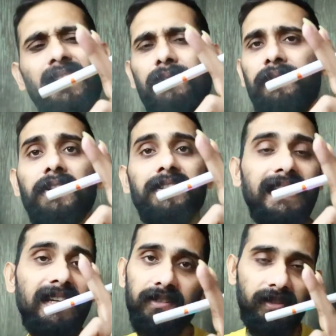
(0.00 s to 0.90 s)
The first
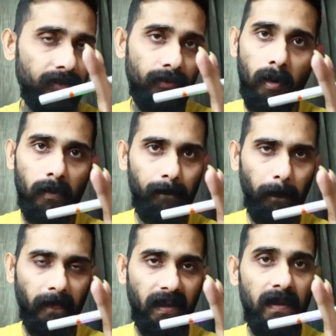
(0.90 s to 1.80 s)
thing is the draw,
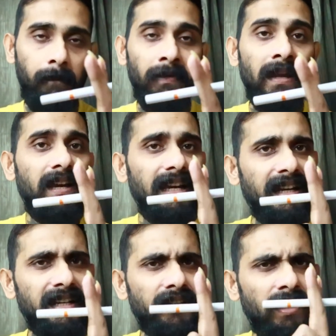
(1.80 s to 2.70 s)
okay? It
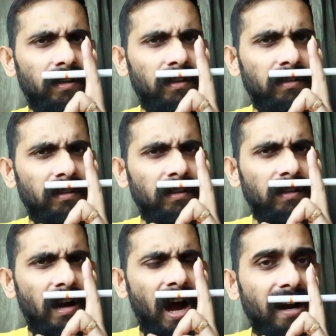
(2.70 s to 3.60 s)
is
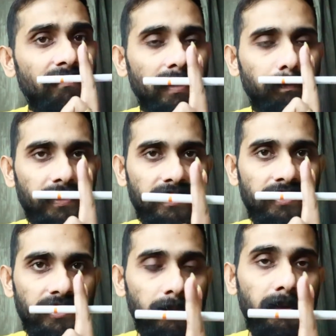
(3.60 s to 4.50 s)
100%
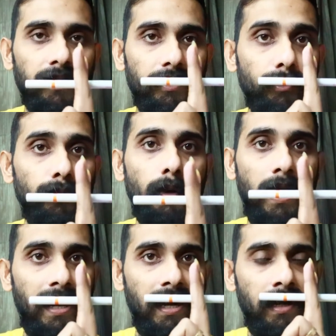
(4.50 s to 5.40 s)
similar to
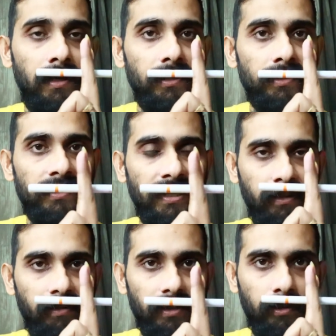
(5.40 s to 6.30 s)
a
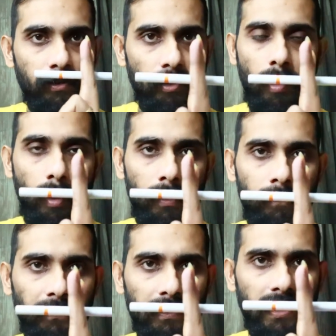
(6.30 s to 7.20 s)
cigarette draw,
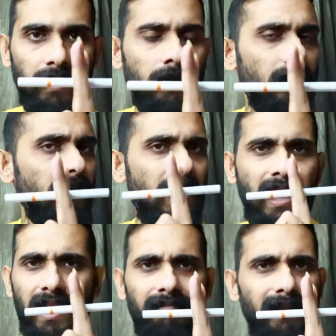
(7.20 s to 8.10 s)
okay?
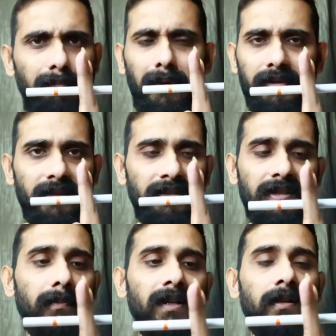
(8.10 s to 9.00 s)
100%
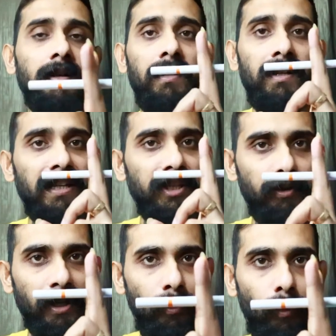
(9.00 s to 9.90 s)
similar. You
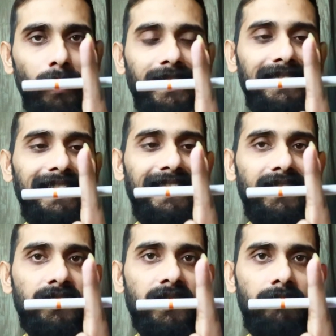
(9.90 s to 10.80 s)
can hold it like a
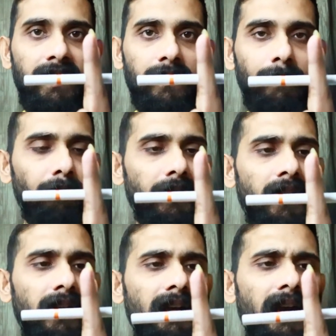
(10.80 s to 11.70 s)
cigarette,
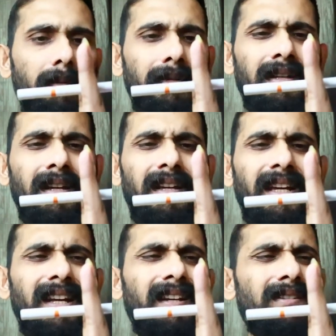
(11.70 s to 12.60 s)
I mean,
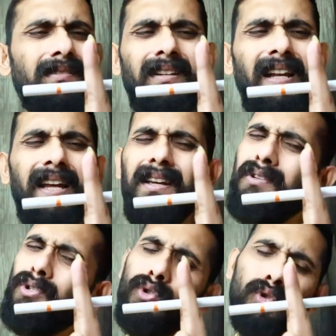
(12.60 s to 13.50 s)
it is
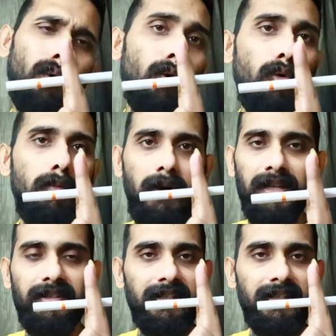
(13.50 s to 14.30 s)
like so much